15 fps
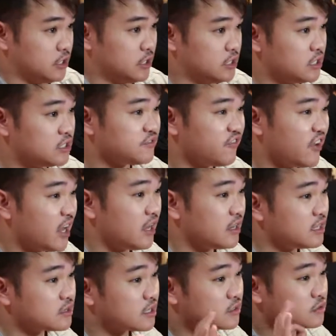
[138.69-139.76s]
It is
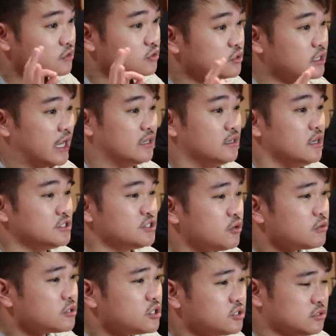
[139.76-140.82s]
very good. Ah.
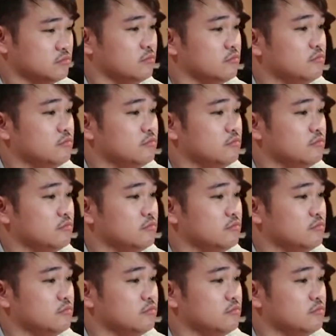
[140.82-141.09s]
So good.